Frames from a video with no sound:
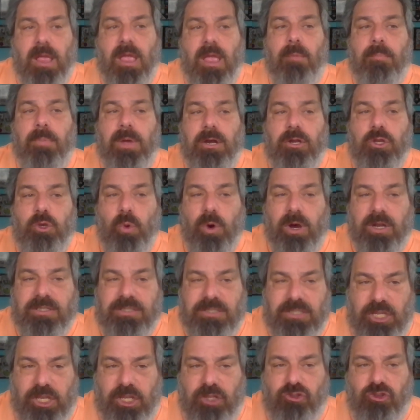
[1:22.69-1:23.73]
but you are
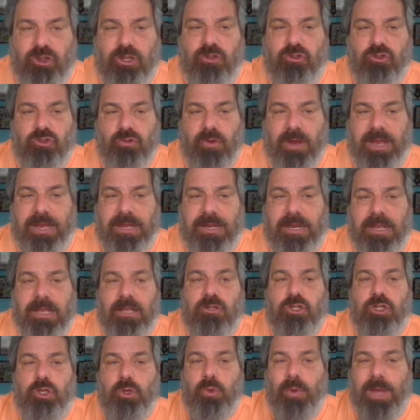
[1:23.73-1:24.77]
teaching training
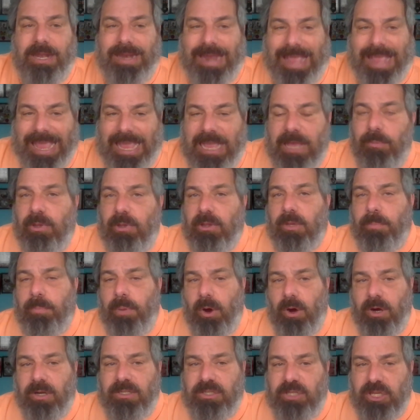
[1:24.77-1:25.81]
to enable the
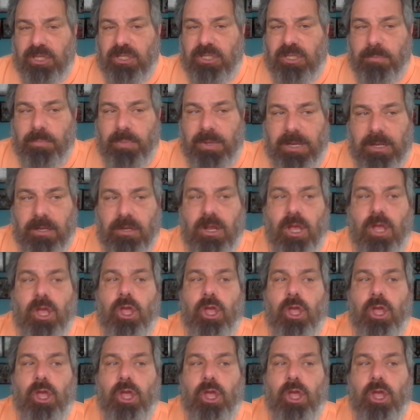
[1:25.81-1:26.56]
participant